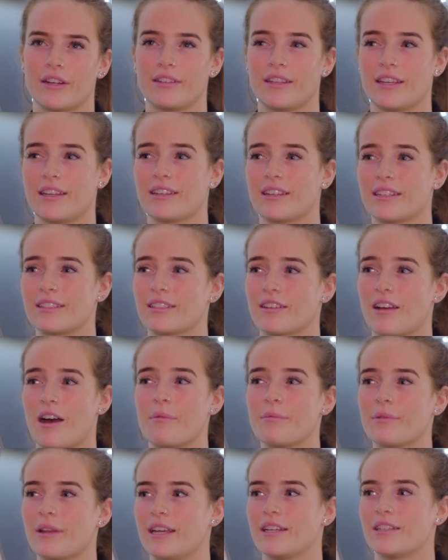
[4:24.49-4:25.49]
I think it's a
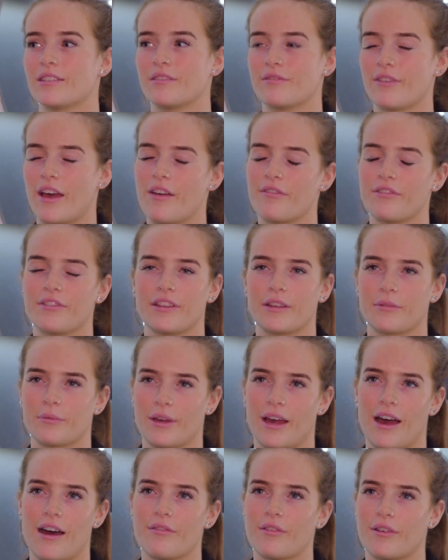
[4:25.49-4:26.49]
combination of everything we
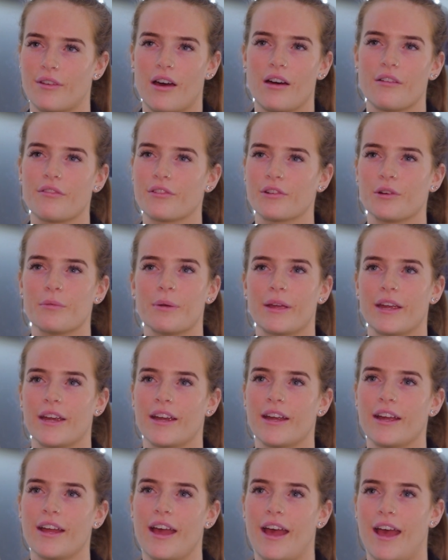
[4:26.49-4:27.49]
have on offer up
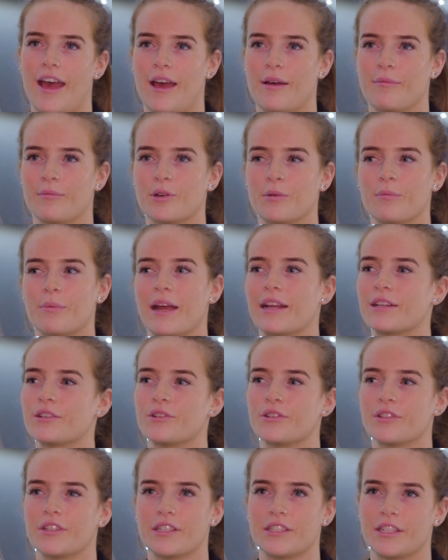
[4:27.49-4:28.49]
here compared to
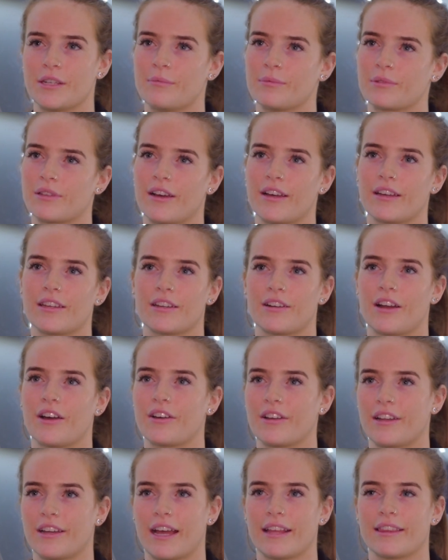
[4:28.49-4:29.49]
other gyms. Like, you're not
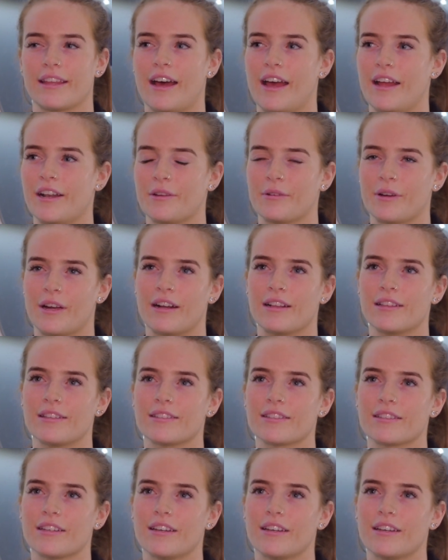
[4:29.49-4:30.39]
gonna get that anywhere else.